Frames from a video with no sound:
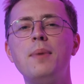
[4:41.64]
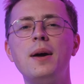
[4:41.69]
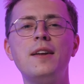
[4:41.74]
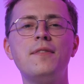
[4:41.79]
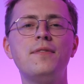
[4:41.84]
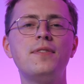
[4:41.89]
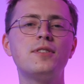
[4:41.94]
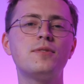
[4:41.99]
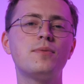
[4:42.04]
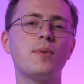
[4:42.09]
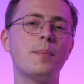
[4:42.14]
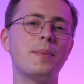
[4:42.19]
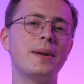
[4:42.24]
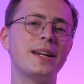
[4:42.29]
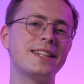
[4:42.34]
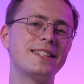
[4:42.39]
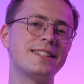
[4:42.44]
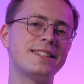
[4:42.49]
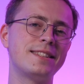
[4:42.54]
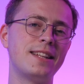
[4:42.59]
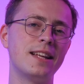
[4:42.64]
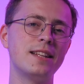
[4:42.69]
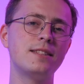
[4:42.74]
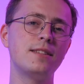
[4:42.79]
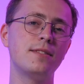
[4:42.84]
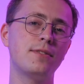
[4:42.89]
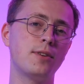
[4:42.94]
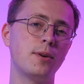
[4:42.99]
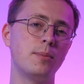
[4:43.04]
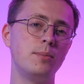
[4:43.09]
benefits from an
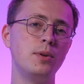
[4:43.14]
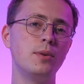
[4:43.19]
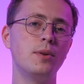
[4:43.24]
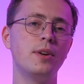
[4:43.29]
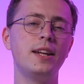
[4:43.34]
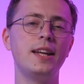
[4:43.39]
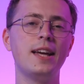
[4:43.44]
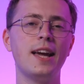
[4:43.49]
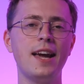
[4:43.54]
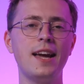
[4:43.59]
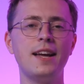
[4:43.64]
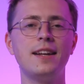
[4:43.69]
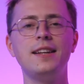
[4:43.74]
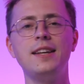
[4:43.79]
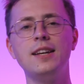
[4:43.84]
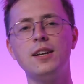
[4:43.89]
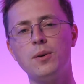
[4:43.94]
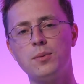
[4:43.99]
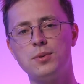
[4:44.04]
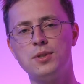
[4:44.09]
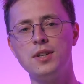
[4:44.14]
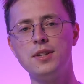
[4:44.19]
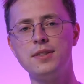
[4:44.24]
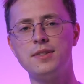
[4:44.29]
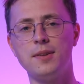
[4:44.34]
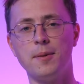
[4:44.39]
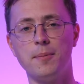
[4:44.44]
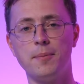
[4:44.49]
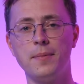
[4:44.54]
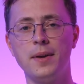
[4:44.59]
extensive community and
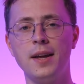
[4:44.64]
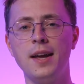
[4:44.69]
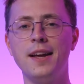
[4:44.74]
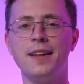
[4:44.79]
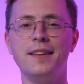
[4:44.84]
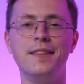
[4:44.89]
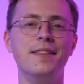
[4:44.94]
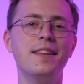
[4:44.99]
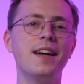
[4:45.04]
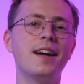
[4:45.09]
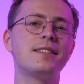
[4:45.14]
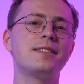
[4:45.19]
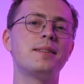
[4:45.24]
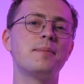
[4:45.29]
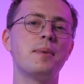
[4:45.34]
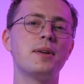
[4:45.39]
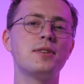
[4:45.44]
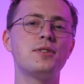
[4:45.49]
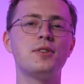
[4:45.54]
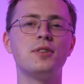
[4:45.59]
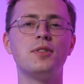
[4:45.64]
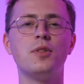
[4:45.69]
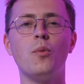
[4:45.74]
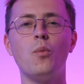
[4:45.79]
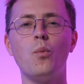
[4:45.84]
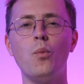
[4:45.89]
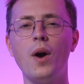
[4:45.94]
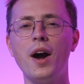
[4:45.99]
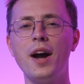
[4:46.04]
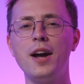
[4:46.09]
ecosystem, not to mention the
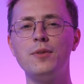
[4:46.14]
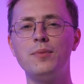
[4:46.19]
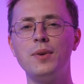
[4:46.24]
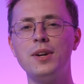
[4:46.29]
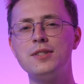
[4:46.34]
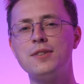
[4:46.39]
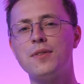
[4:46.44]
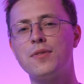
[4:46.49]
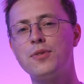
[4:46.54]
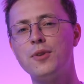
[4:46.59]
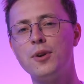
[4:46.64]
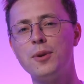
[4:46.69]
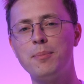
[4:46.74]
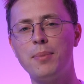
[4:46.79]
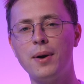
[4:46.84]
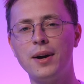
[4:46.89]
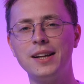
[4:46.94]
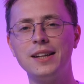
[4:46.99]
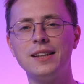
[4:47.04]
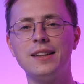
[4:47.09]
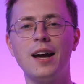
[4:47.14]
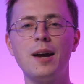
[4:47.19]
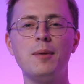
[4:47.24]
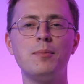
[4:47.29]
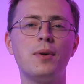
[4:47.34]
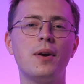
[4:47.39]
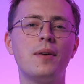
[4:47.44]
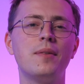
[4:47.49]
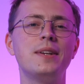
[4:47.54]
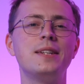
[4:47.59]
wide range of third-party
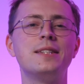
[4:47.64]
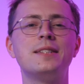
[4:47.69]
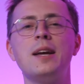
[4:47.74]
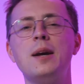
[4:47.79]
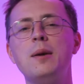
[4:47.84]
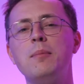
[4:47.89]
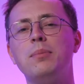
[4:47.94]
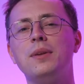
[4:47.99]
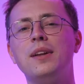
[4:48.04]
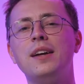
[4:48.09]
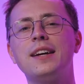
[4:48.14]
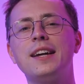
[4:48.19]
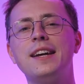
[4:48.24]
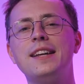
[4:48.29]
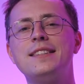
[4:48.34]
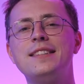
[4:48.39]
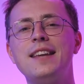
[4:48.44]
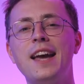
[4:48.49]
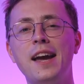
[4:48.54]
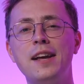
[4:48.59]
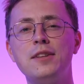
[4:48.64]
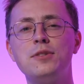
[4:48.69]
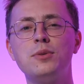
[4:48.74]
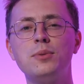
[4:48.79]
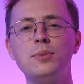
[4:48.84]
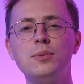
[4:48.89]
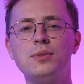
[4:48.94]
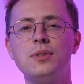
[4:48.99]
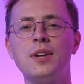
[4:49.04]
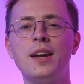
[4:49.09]
libraries, plugins, and
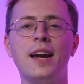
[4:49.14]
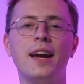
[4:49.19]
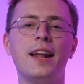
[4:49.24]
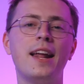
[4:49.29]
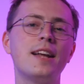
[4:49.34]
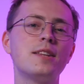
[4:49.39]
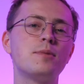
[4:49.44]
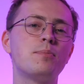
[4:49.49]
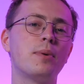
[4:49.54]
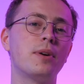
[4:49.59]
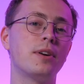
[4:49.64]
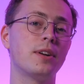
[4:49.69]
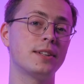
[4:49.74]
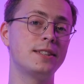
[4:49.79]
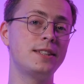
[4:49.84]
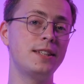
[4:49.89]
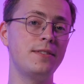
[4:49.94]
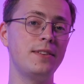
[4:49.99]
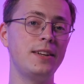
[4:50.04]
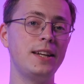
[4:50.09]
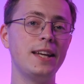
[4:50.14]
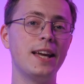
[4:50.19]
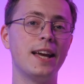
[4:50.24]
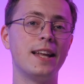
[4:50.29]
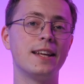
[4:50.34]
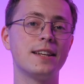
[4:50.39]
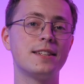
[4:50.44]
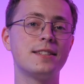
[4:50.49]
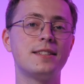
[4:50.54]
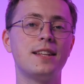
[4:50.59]
tools enhance productivity
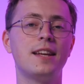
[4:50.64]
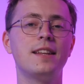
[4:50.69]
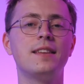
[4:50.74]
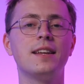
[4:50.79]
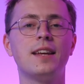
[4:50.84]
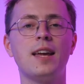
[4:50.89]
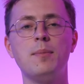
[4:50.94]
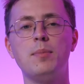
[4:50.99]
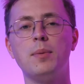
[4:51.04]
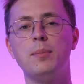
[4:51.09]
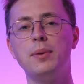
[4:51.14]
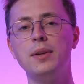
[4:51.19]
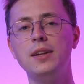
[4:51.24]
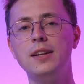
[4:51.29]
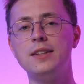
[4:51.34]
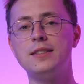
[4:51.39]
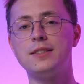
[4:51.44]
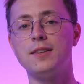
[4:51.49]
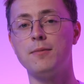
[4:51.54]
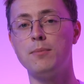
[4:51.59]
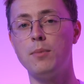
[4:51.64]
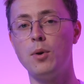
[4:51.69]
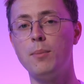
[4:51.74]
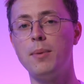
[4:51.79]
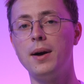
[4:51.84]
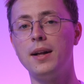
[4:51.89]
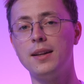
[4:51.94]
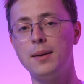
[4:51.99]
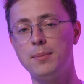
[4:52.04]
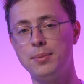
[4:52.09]
and extend the capabilities of
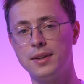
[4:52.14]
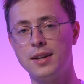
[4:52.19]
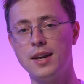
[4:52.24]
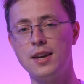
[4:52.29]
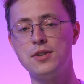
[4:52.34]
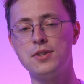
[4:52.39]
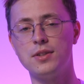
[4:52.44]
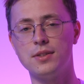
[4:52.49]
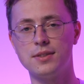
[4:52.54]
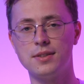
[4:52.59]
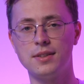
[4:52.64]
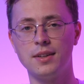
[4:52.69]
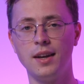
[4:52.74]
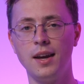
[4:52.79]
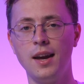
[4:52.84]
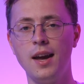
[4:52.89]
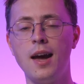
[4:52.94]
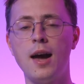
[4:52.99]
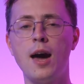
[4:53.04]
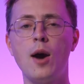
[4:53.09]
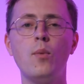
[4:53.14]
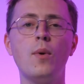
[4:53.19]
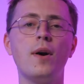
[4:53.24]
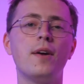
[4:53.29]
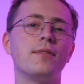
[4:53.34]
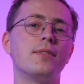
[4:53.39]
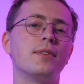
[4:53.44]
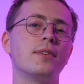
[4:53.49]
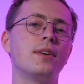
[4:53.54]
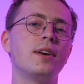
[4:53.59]
mobile applications.
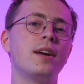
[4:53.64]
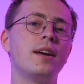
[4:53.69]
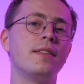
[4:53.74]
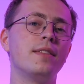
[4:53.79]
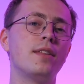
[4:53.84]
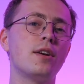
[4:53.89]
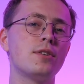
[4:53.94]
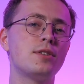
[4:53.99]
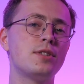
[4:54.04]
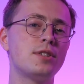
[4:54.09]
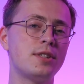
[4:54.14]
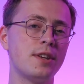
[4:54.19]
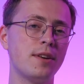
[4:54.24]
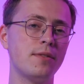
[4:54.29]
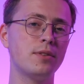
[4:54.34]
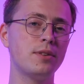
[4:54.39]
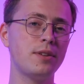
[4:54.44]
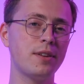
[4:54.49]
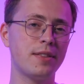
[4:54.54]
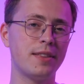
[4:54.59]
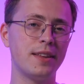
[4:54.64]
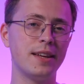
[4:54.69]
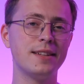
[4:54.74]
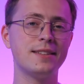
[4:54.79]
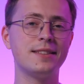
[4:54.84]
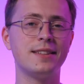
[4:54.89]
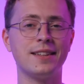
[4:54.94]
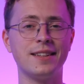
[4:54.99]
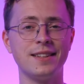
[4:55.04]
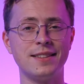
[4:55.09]
However, there are several
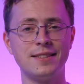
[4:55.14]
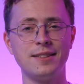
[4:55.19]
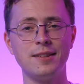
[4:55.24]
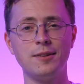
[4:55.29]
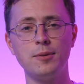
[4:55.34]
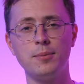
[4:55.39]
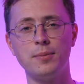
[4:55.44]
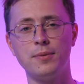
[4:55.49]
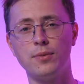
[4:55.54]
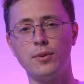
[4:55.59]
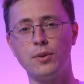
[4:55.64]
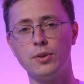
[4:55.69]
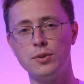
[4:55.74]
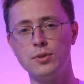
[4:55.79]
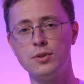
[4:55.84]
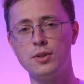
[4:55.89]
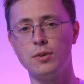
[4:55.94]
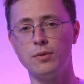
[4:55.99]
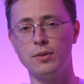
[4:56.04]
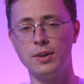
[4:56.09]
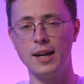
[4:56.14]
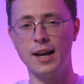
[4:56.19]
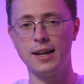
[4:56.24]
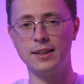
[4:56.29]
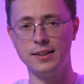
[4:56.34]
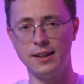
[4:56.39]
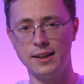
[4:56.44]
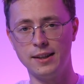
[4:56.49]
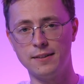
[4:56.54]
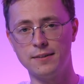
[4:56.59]
things to consider before using
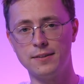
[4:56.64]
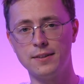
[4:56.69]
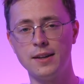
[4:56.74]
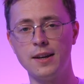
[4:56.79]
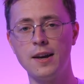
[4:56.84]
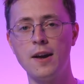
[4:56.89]
React Native.